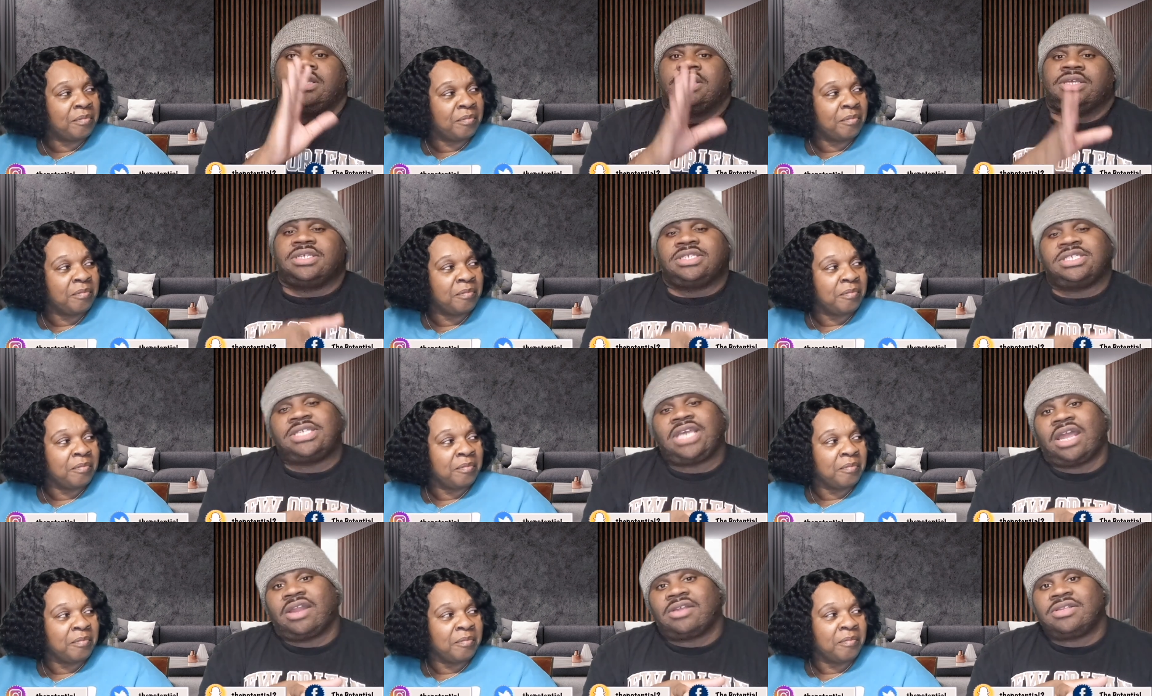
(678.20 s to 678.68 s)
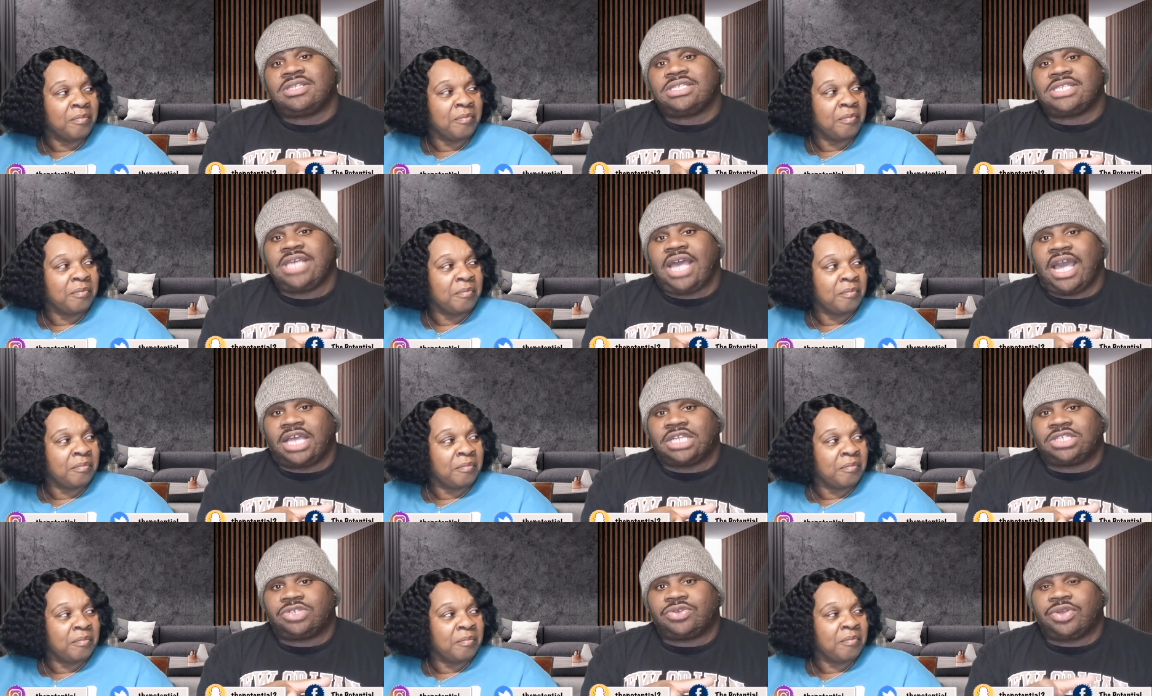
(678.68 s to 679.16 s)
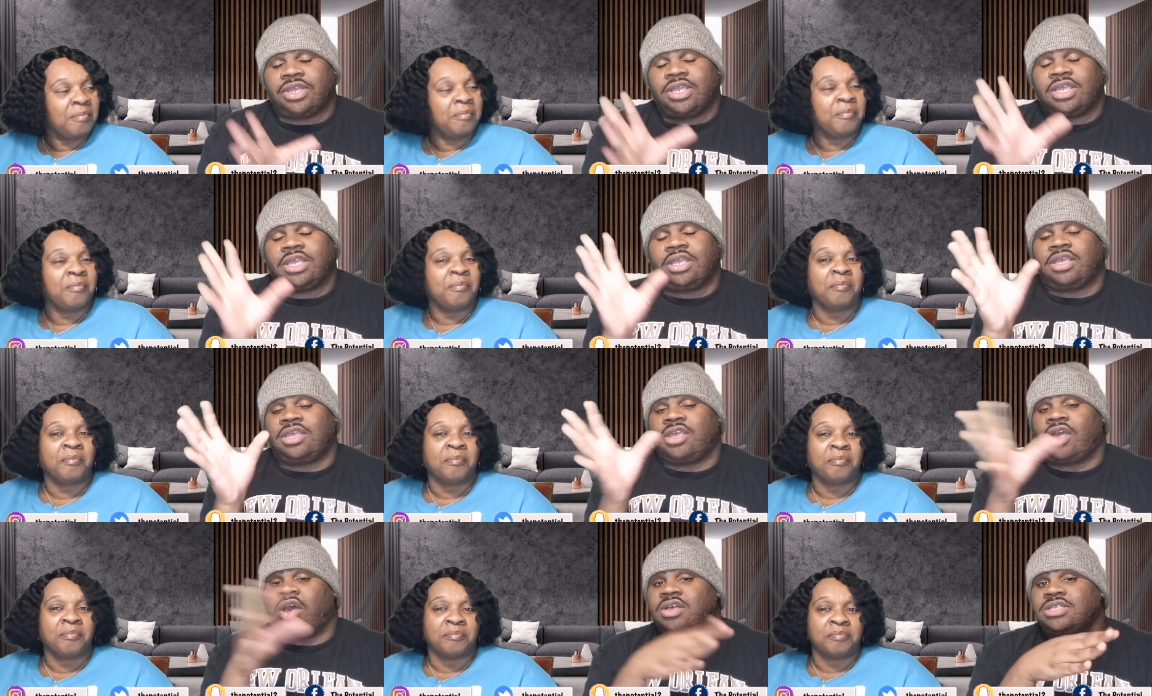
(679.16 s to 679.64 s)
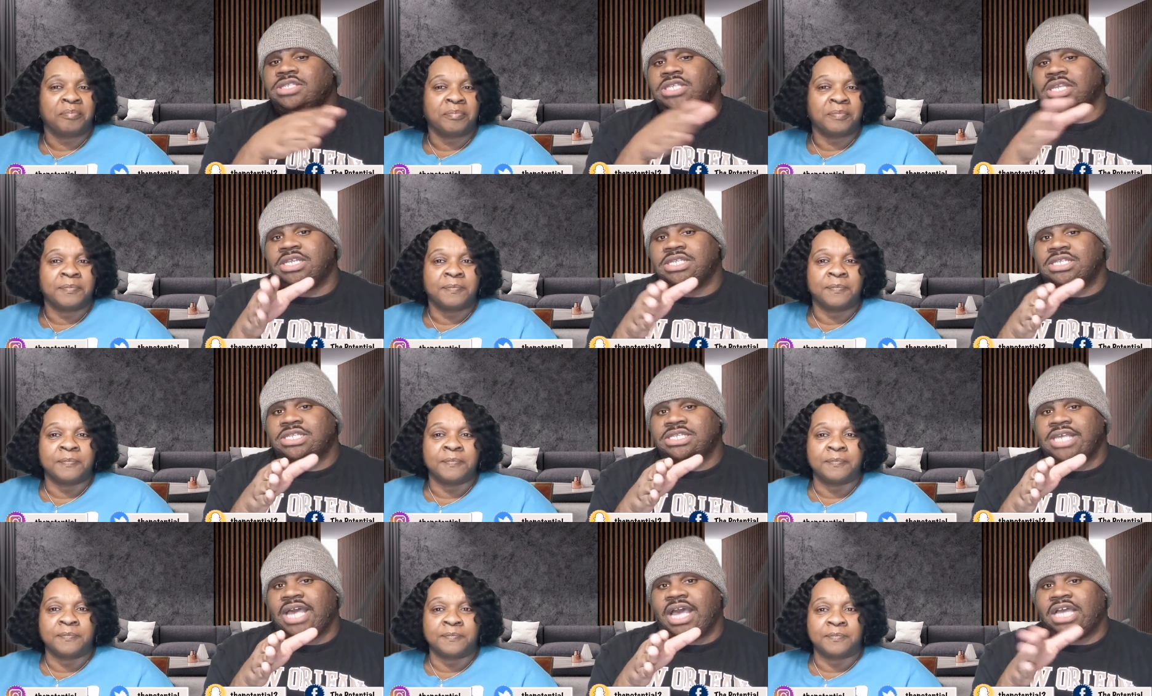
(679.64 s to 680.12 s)
Speaker 1: Shout out to Todrick. Y'all send this
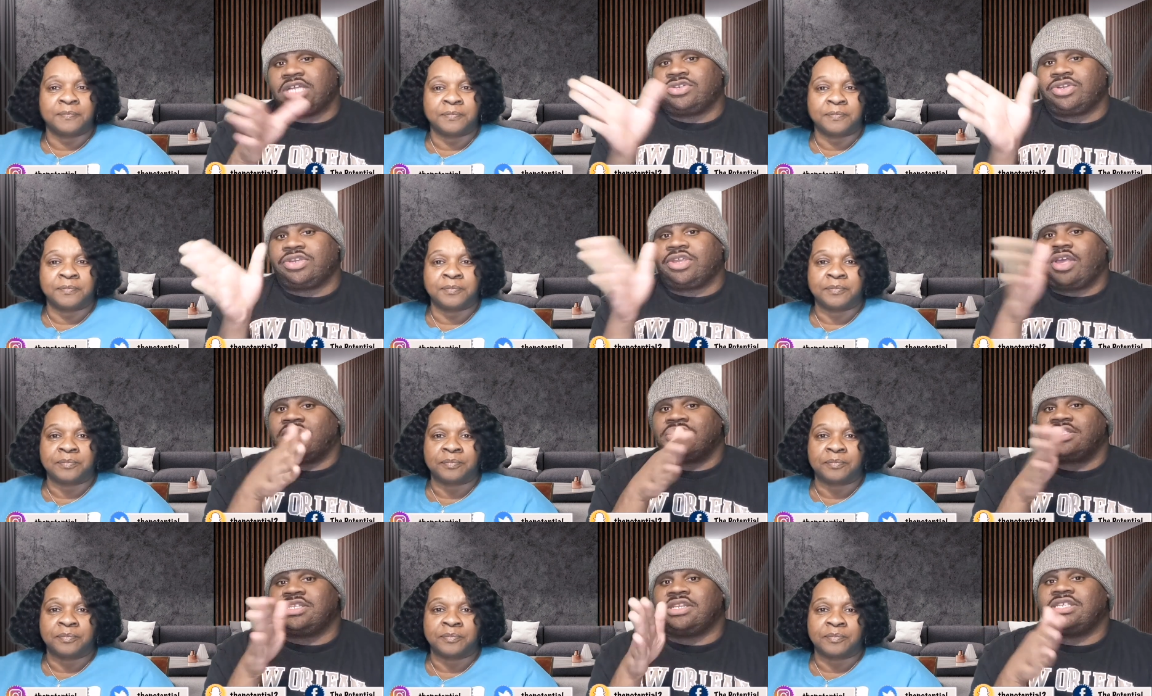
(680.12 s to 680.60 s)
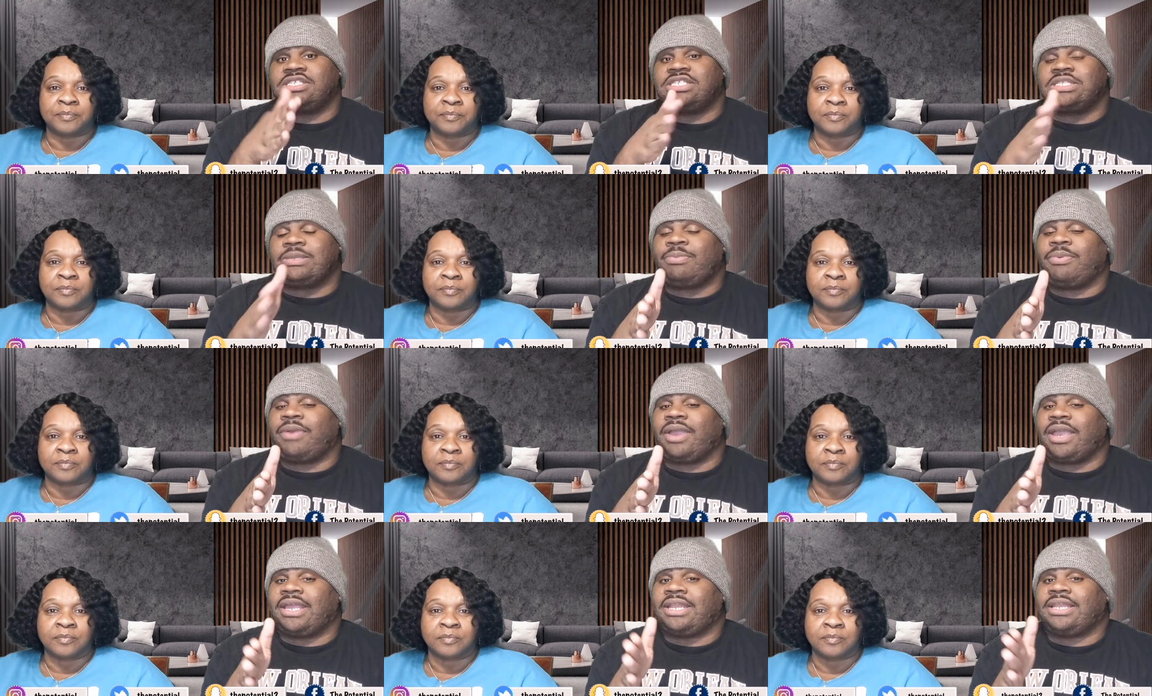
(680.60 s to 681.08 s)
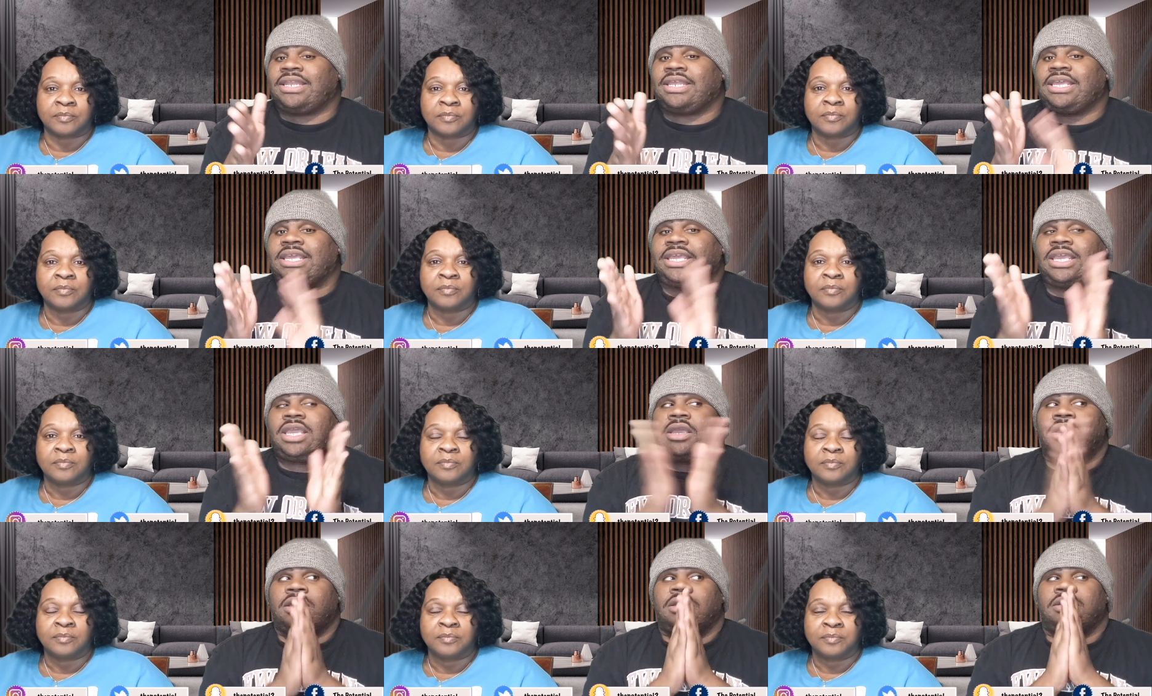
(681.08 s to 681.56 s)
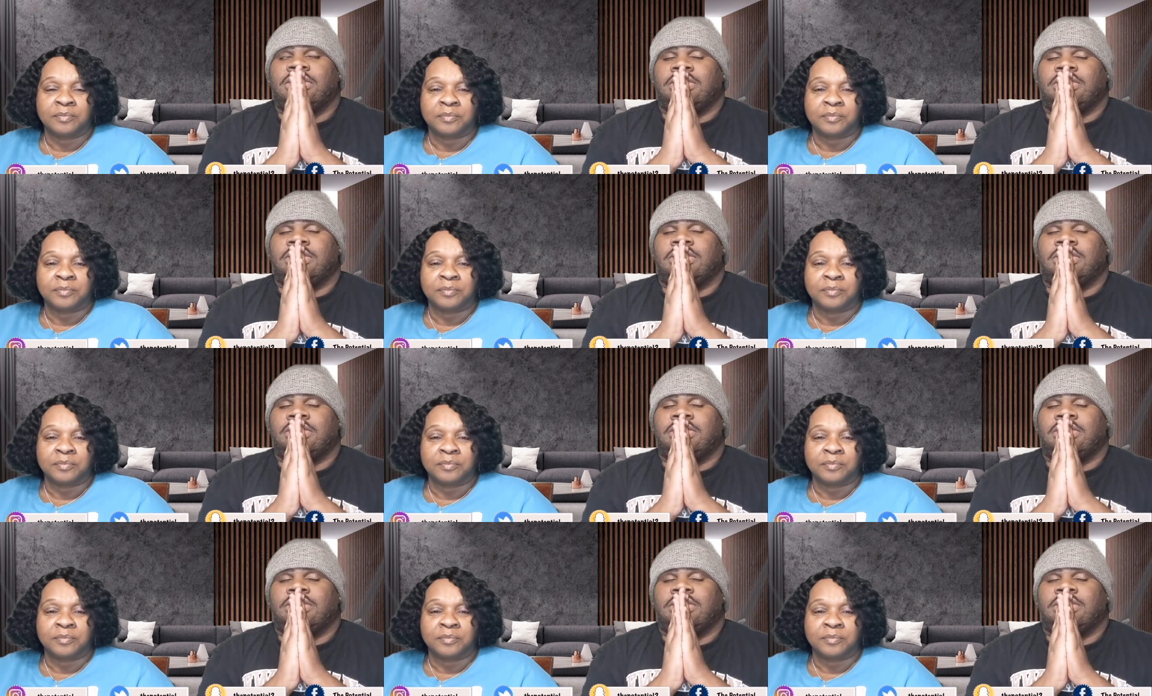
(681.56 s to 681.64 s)
to Todrick. Y'all send this to Brandy.